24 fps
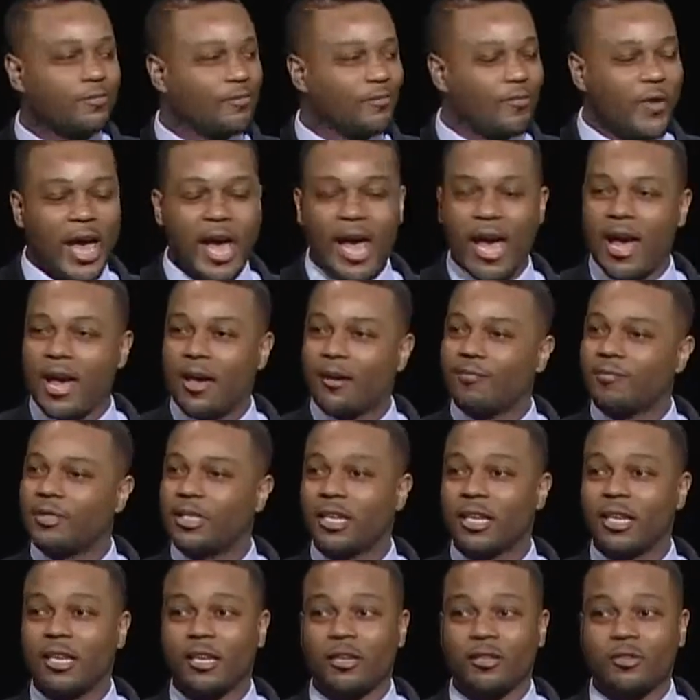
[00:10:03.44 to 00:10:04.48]
5,
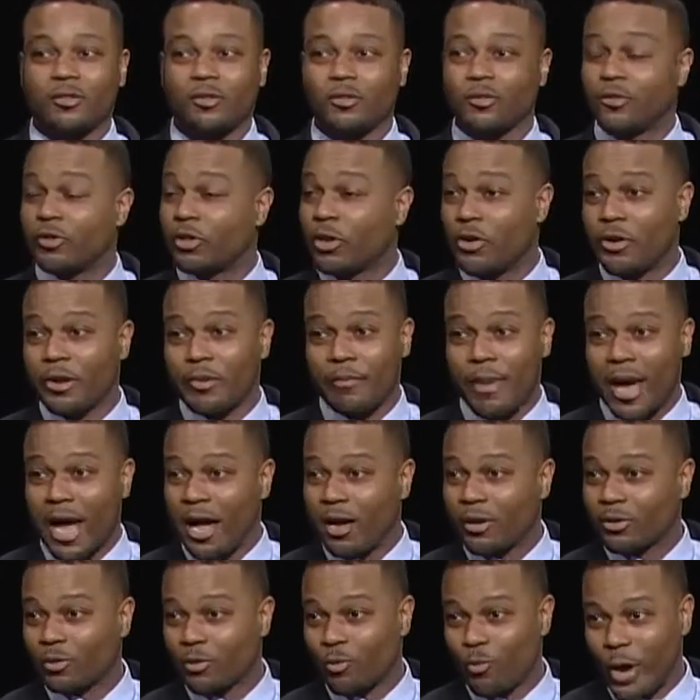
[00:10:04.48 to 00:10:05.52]
10, 30
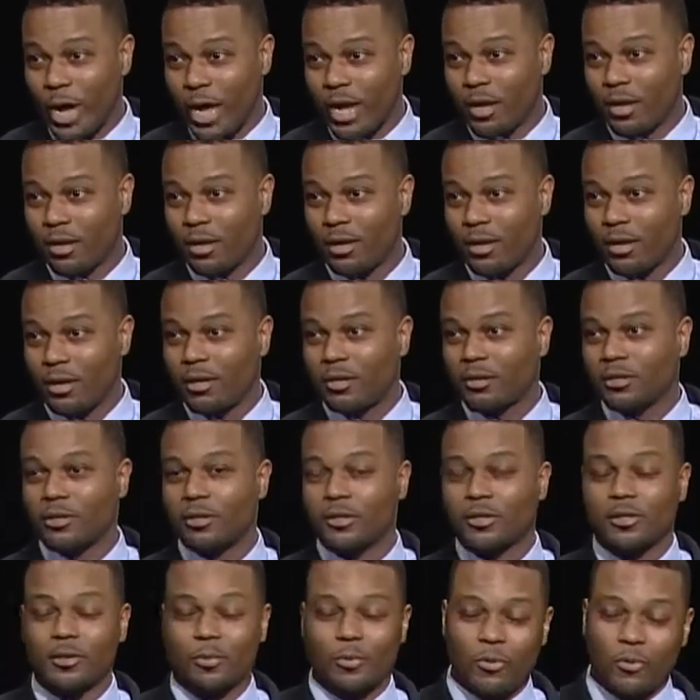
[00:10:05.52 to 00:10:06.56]
miles away
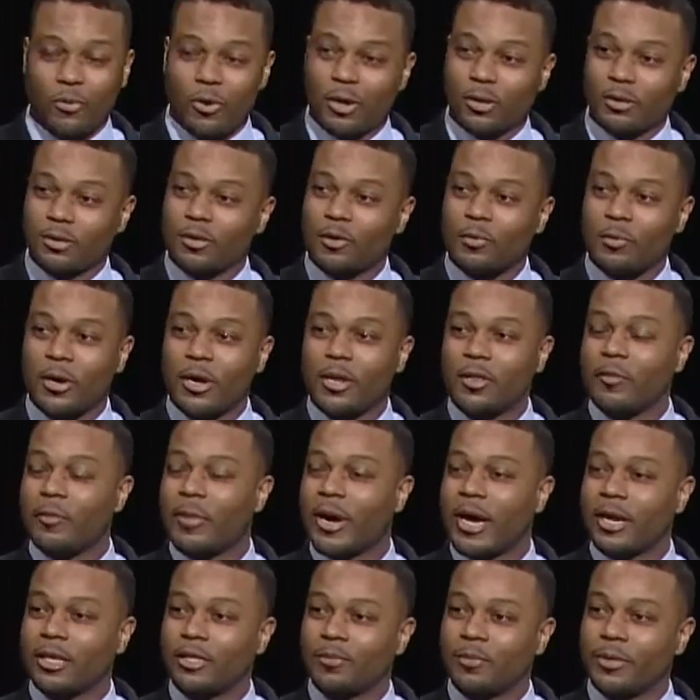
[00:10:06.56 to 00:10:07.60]
to support some
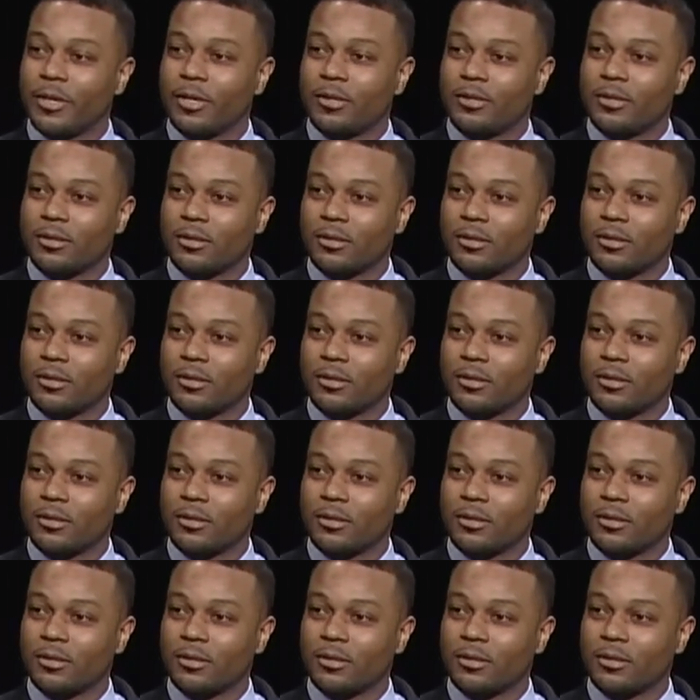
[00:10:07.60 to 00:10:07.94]
other